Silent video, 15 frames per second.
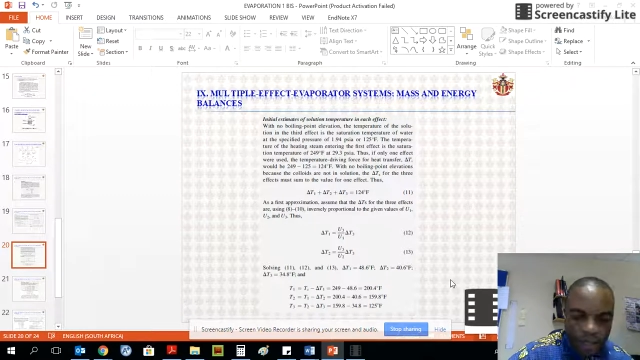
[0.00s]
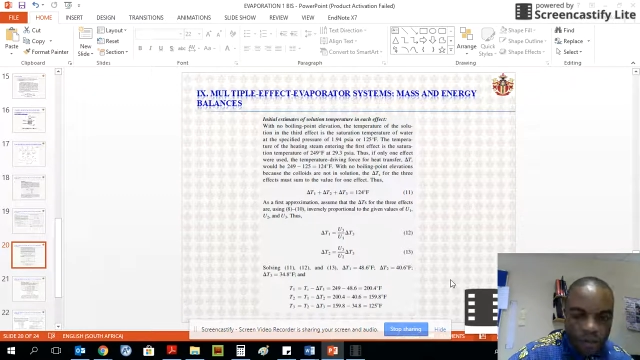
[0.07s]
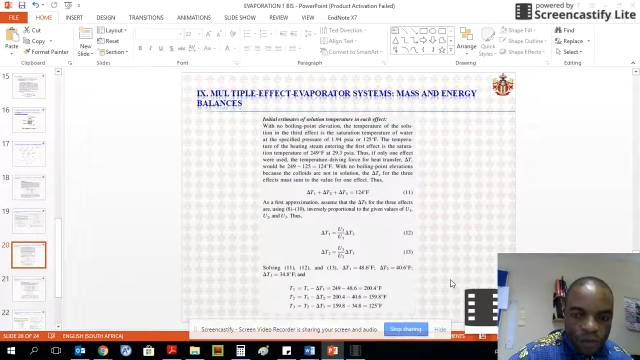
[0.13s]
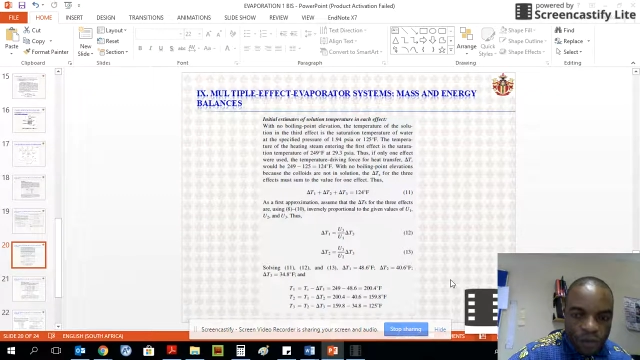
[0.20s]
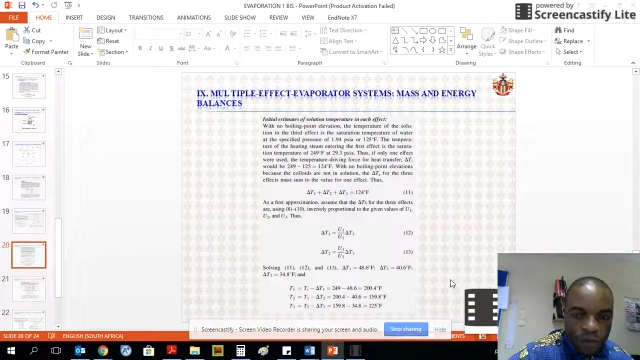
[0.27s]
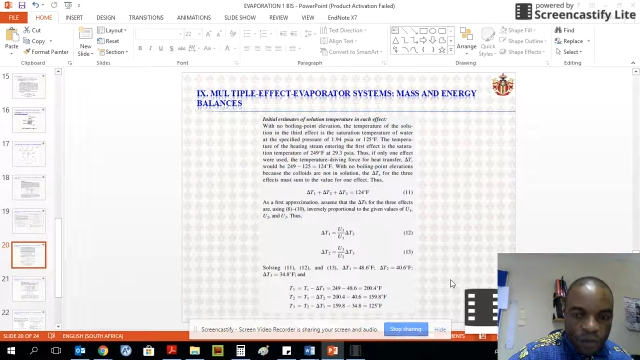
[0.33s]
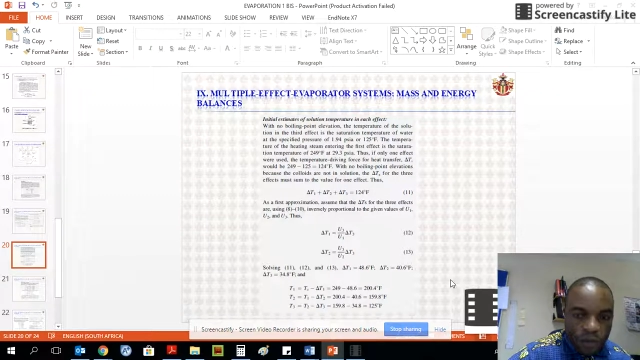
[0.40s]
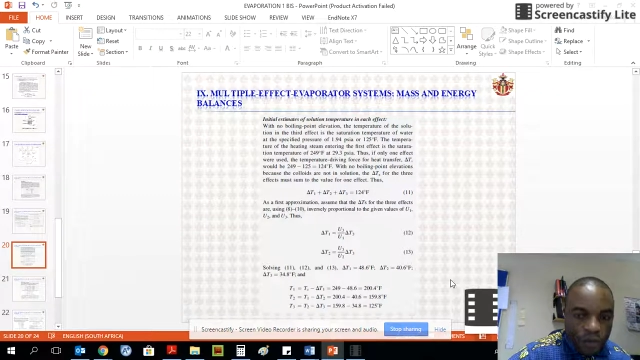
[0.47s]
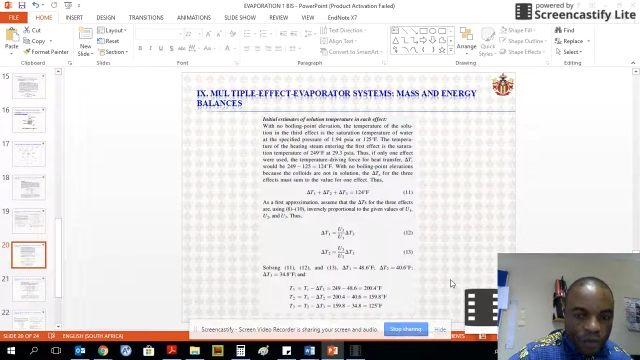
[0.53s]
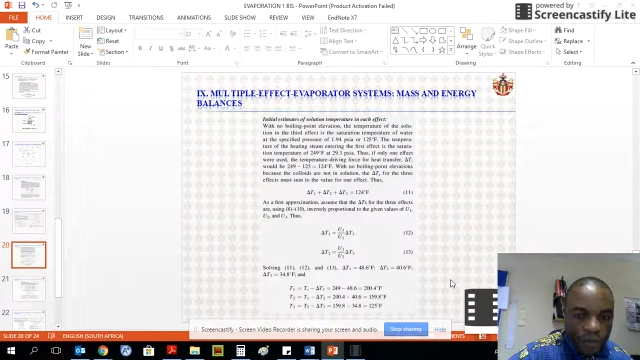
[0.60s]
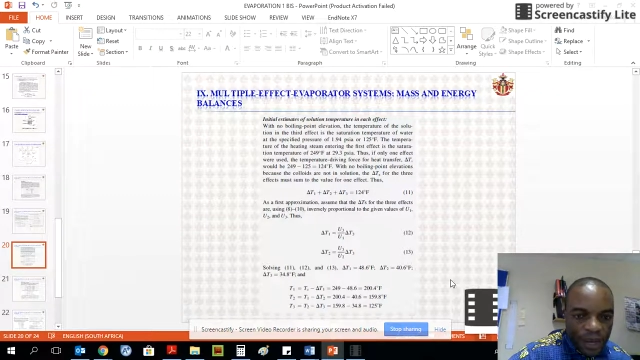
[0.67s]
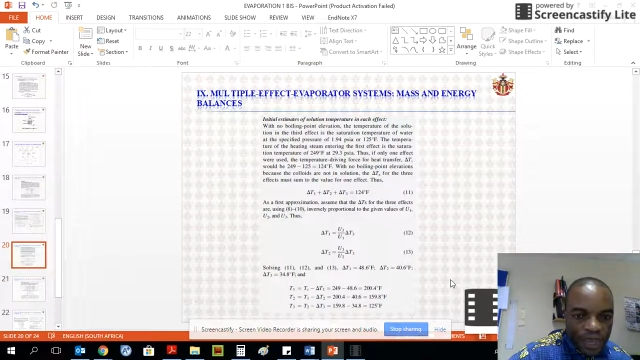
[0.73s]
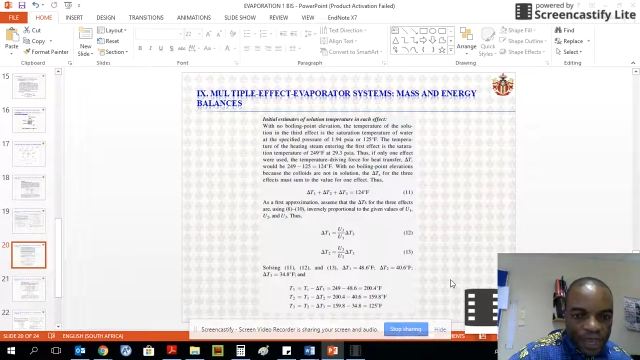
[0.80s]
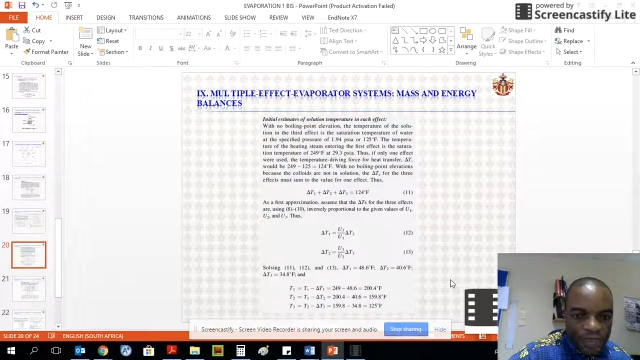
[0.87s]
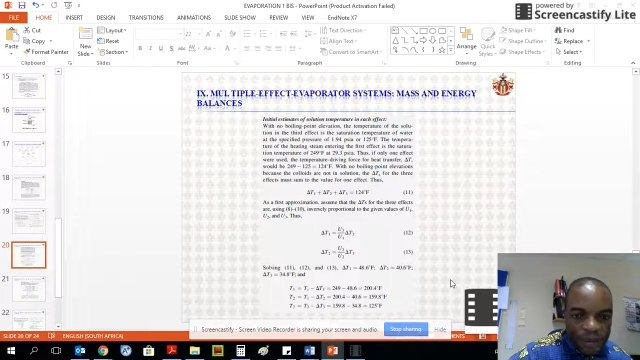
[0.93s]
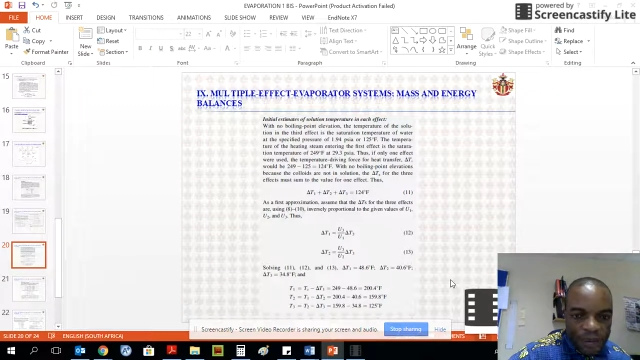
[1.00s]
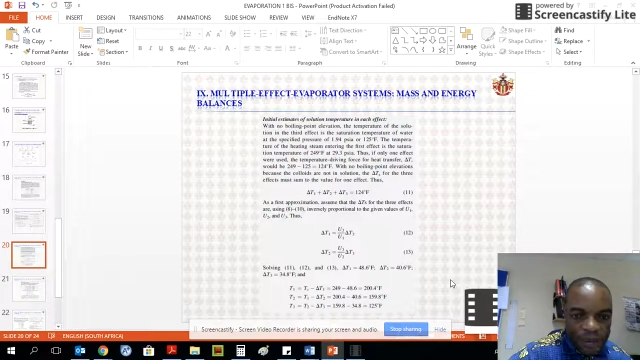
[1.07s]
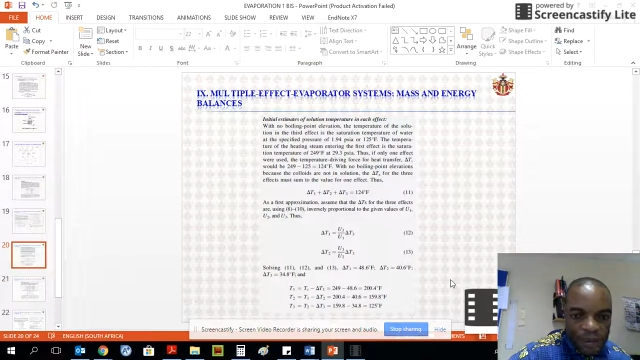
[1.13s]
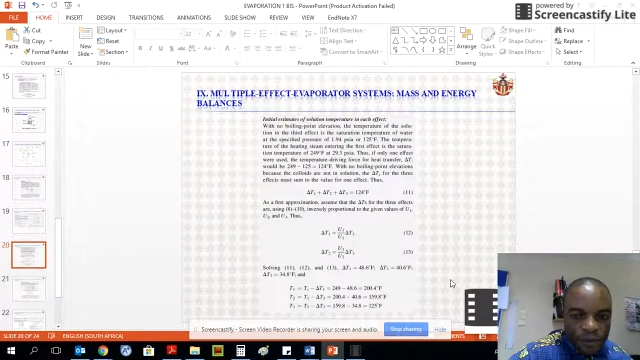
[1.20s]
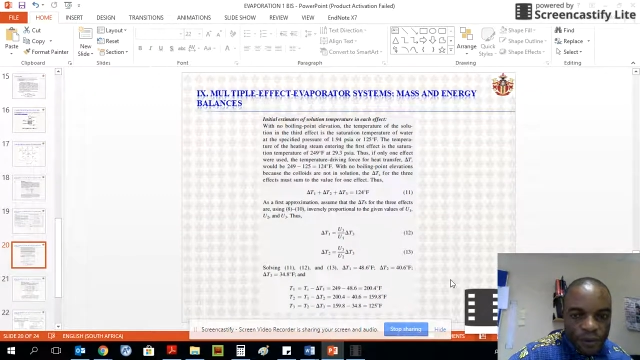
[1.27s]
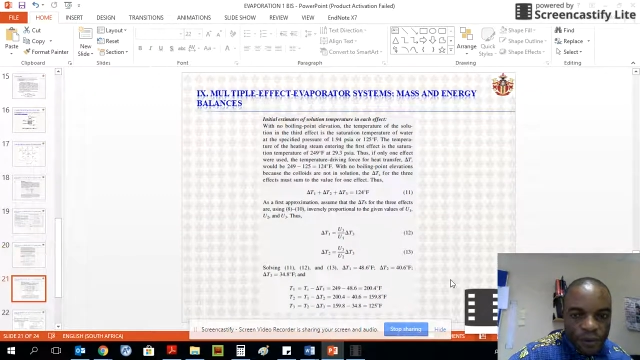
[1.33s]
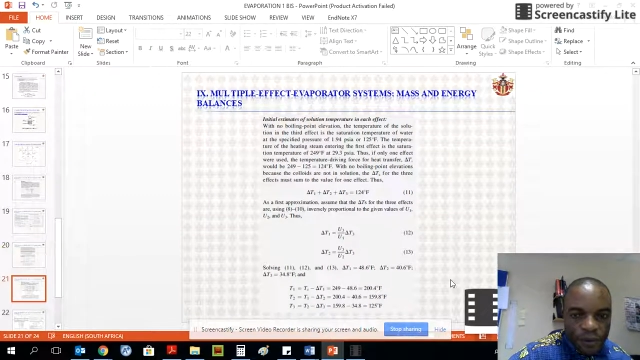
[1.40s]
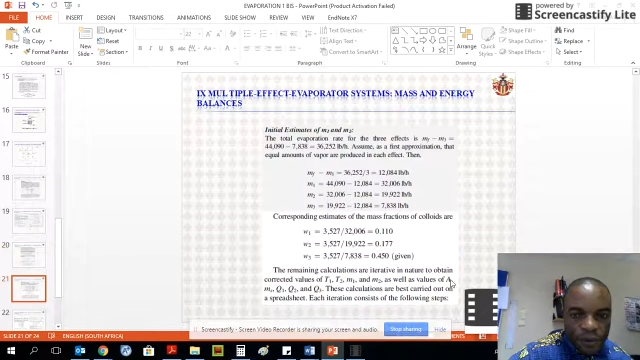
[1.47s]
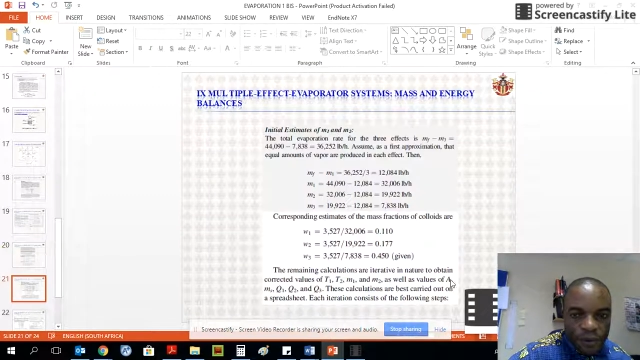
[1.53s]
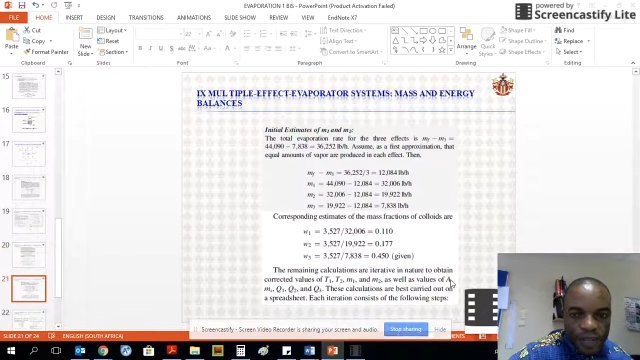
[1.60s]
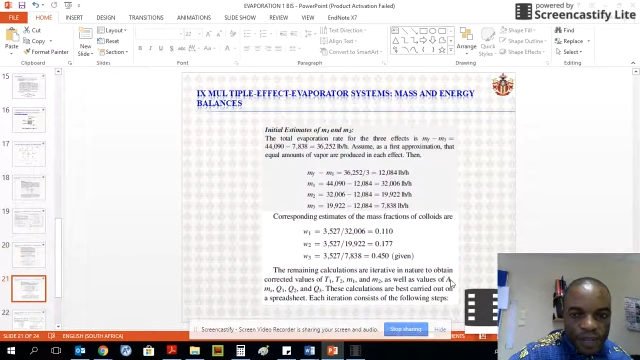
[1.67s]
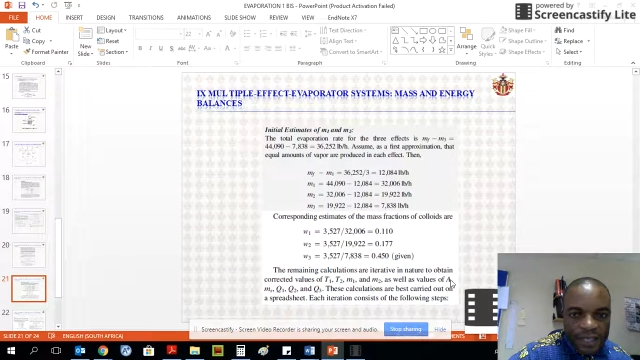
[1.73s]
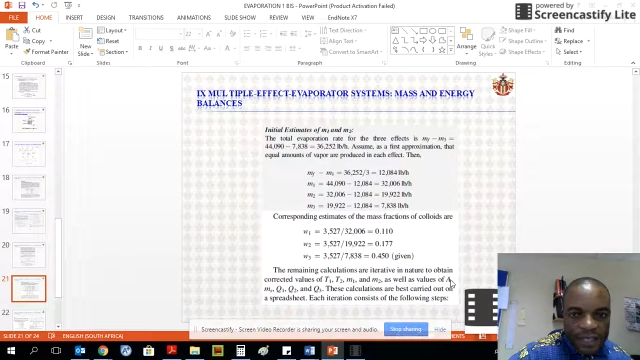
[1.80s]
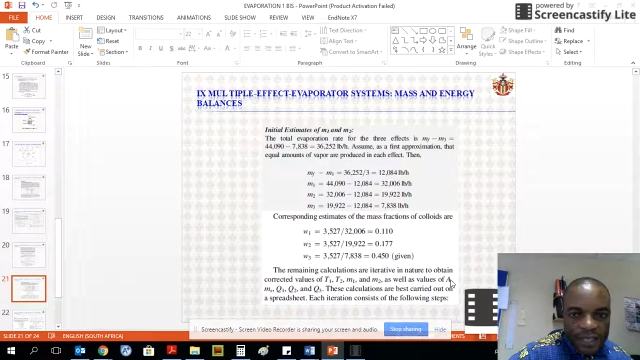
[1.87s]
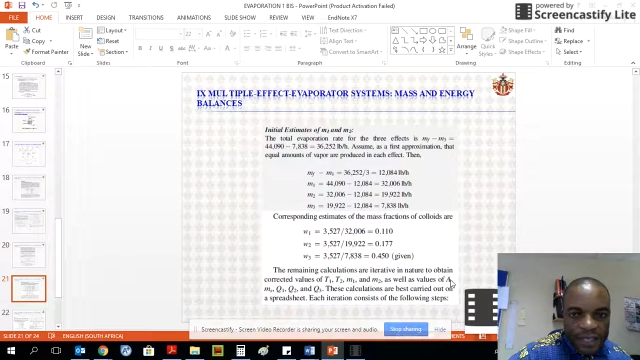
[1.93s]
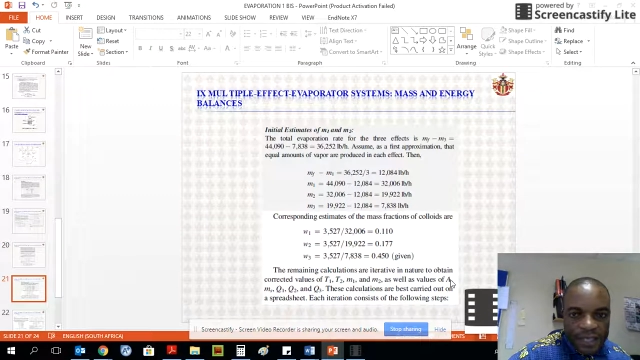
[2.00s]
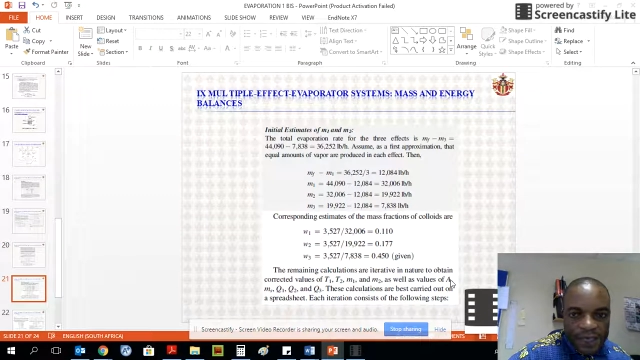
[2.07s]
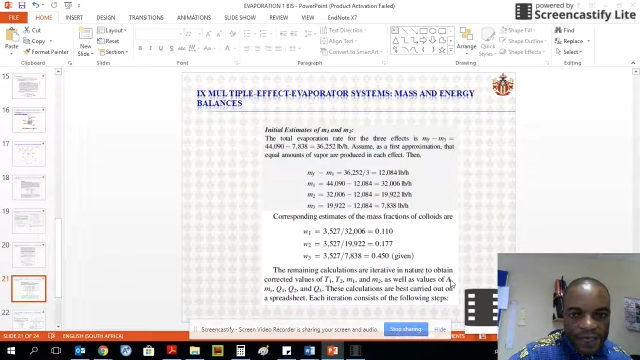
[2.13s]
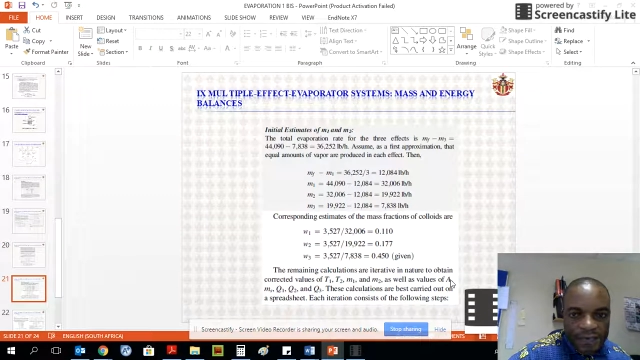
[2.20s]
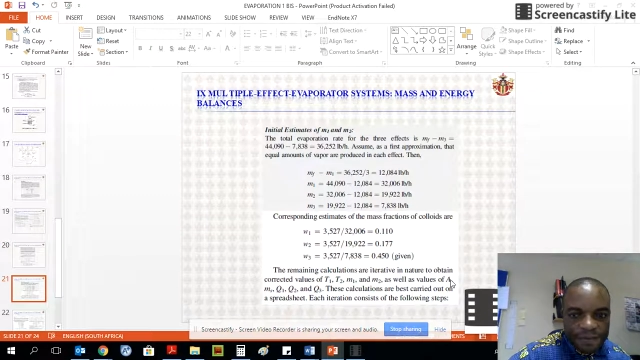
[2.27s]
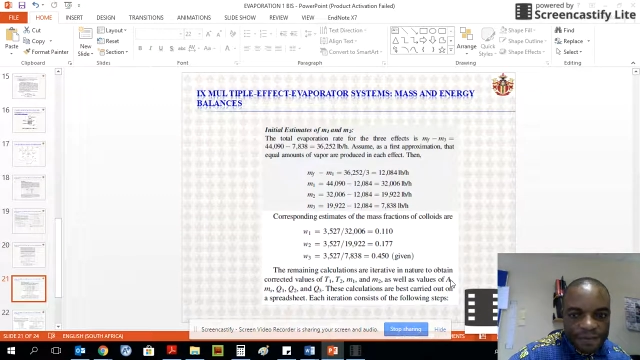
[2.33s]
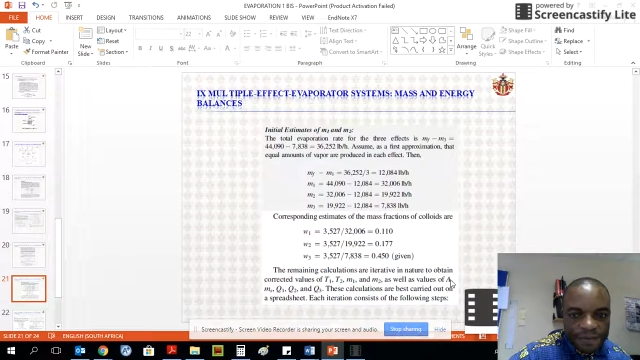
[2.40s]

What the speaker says: you are going to estimate the flow rates.